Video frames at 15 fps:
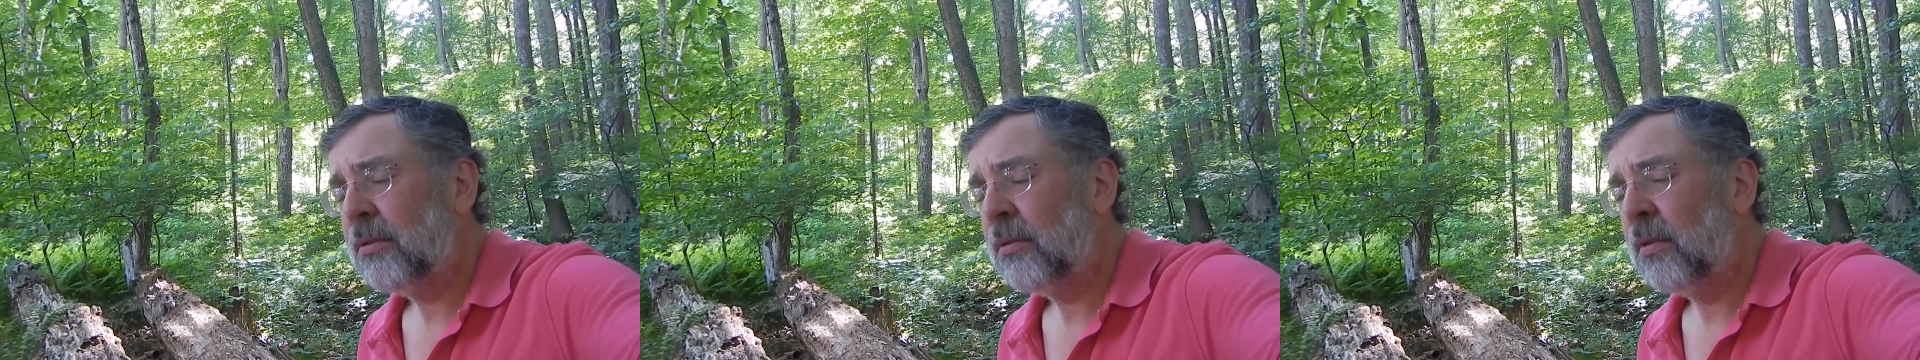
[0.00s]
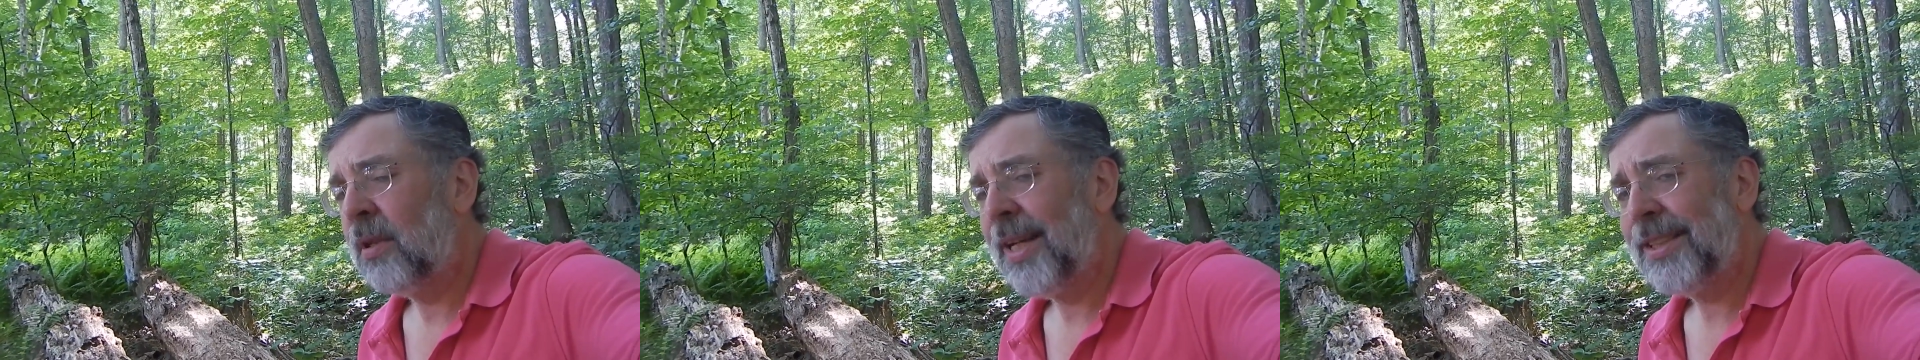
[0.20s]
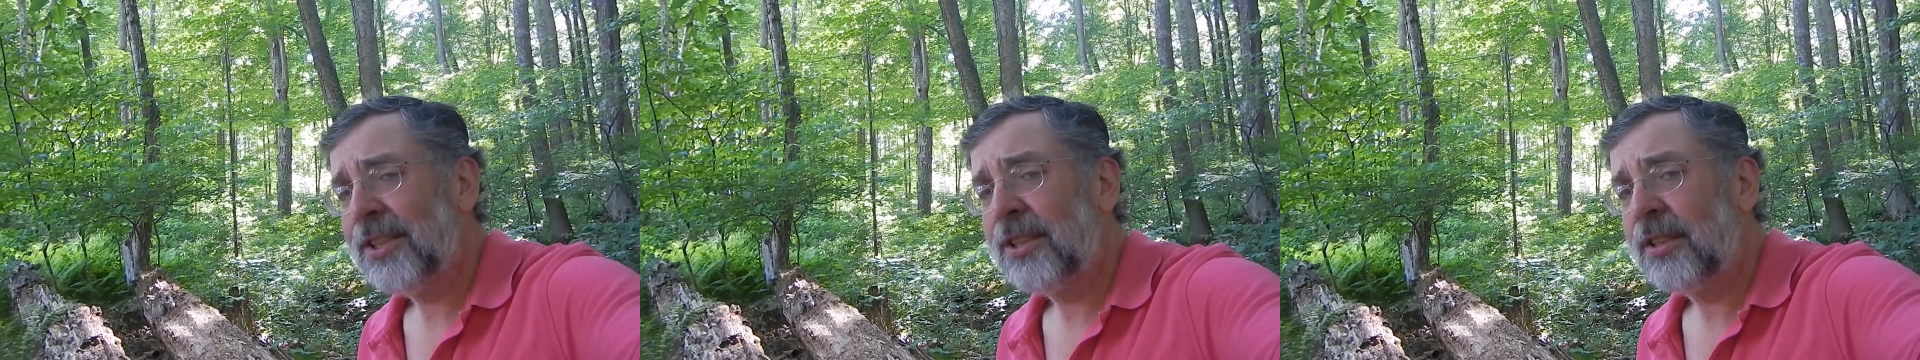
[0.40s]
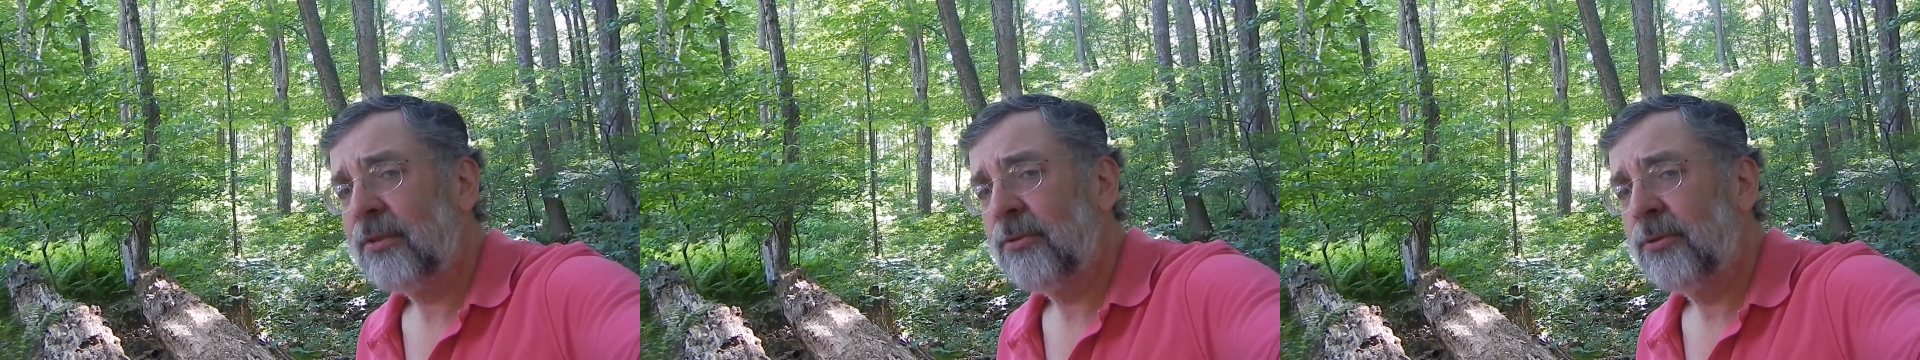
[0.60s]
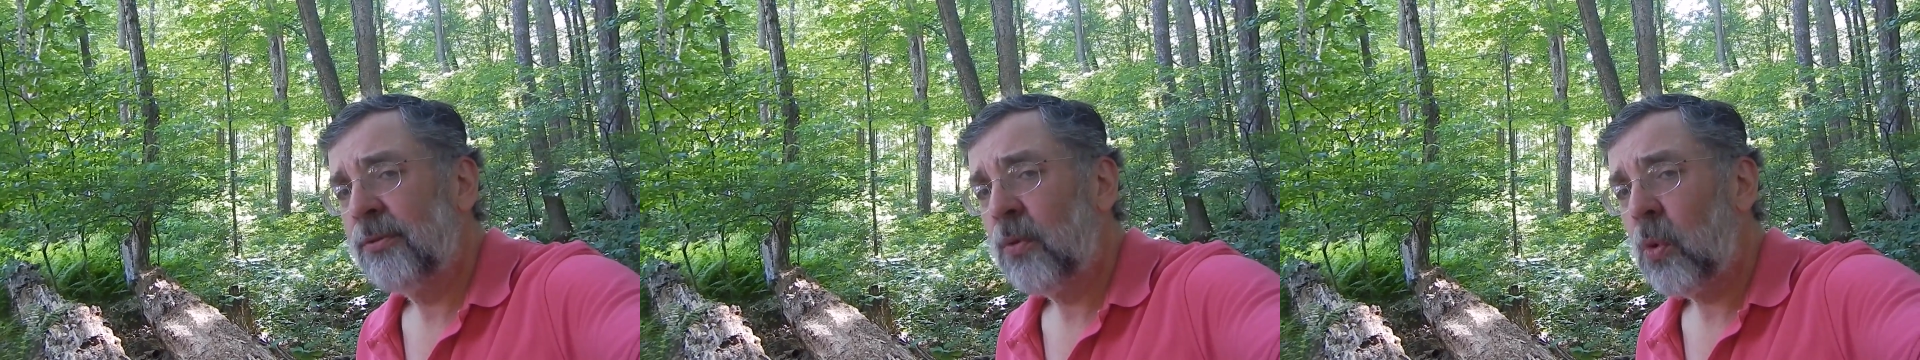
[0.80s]
less
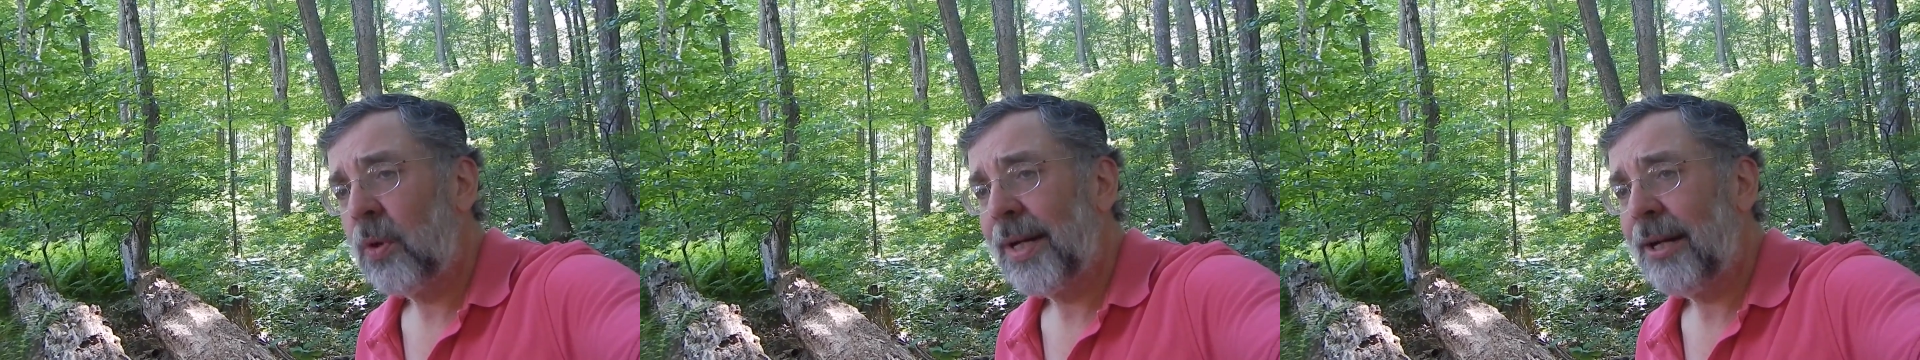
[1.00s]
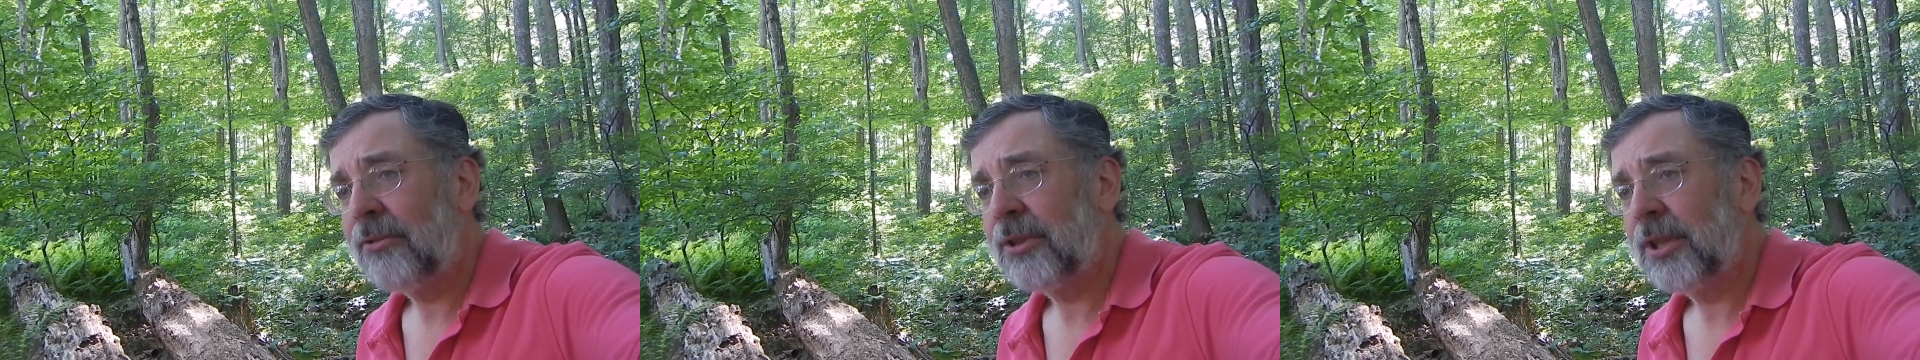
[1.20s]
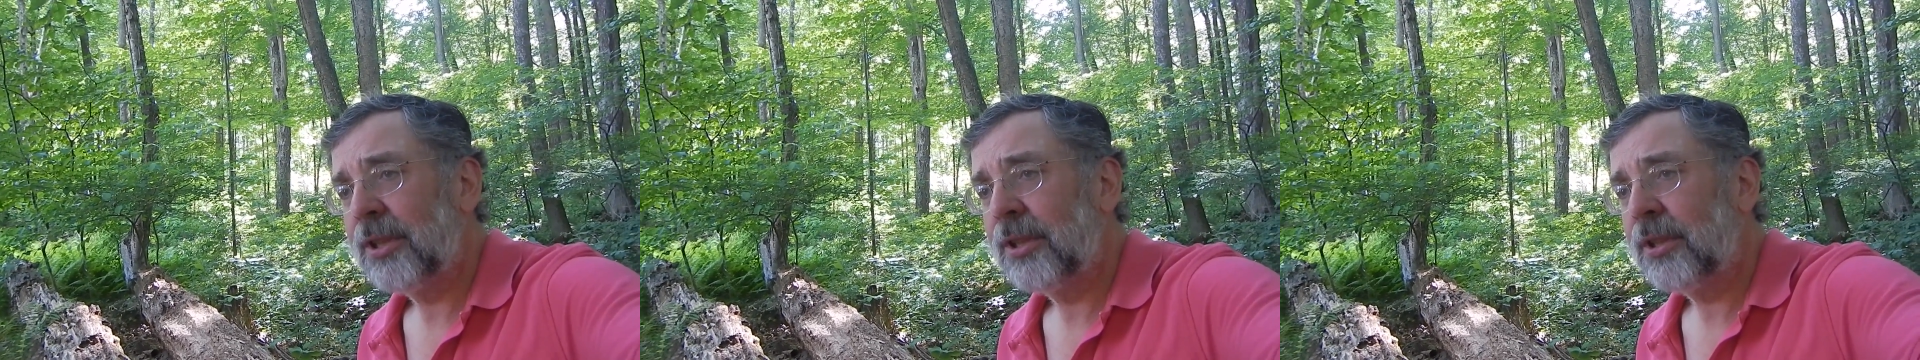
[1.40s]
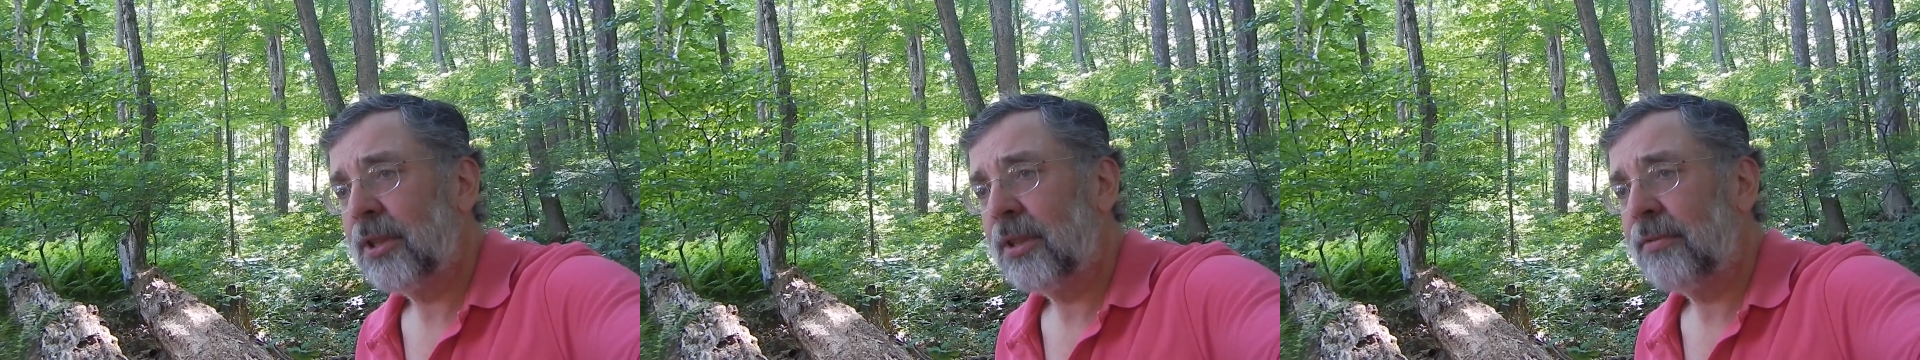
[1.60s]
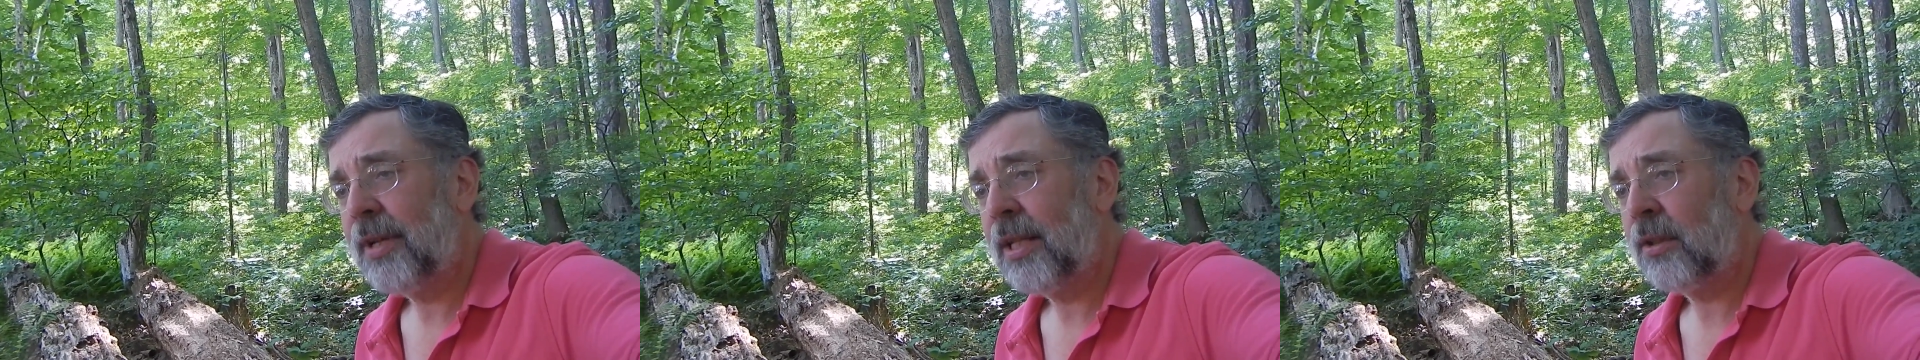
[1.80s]
than 4 ounces
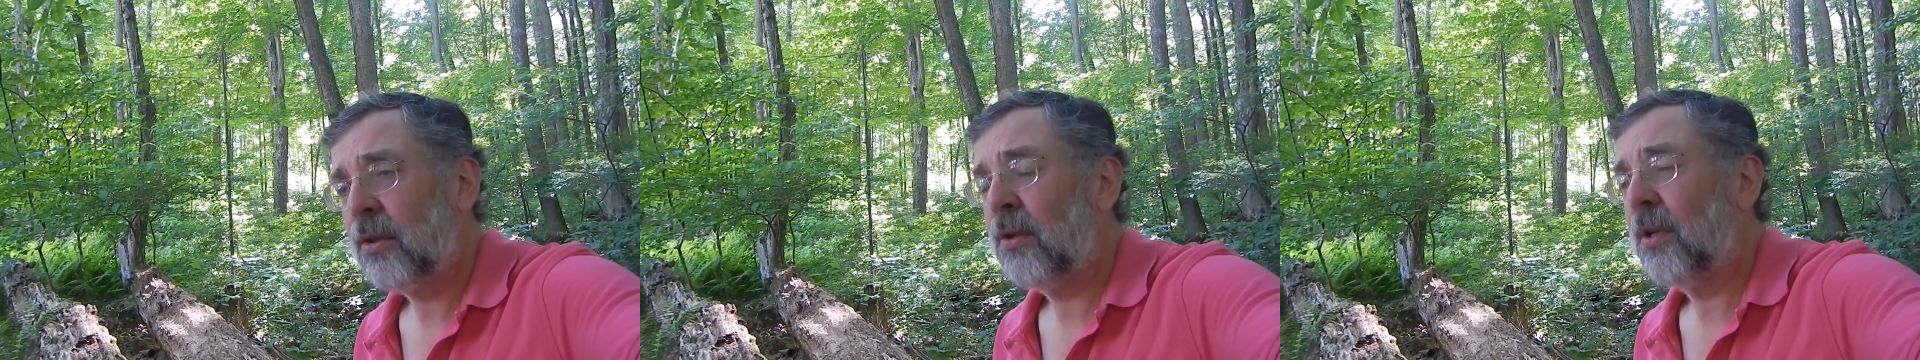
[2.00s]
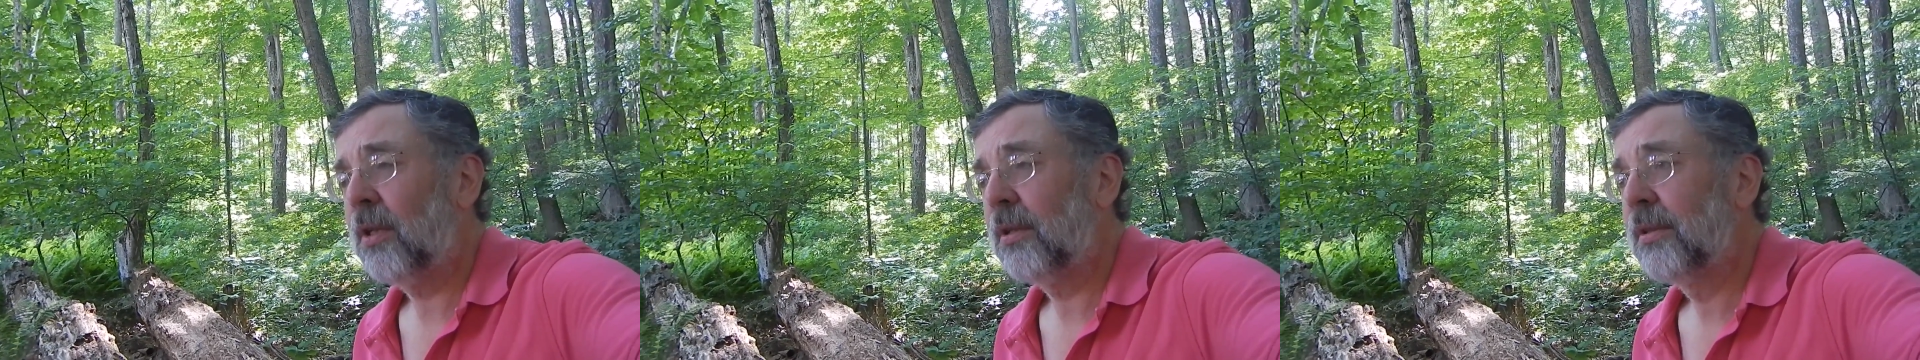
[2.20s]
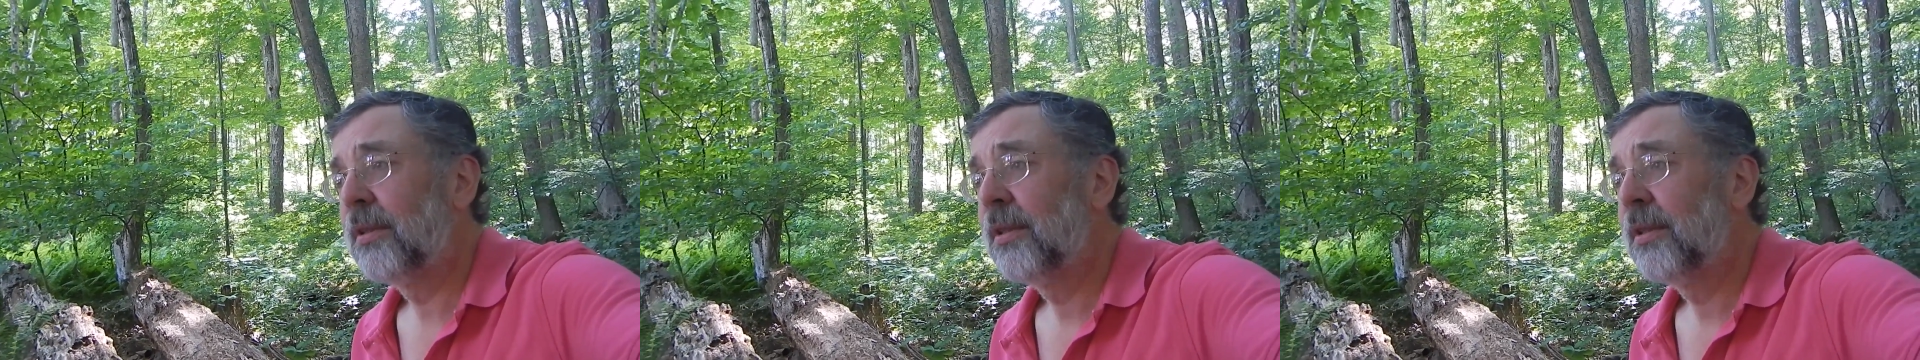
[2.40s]
of alcohol,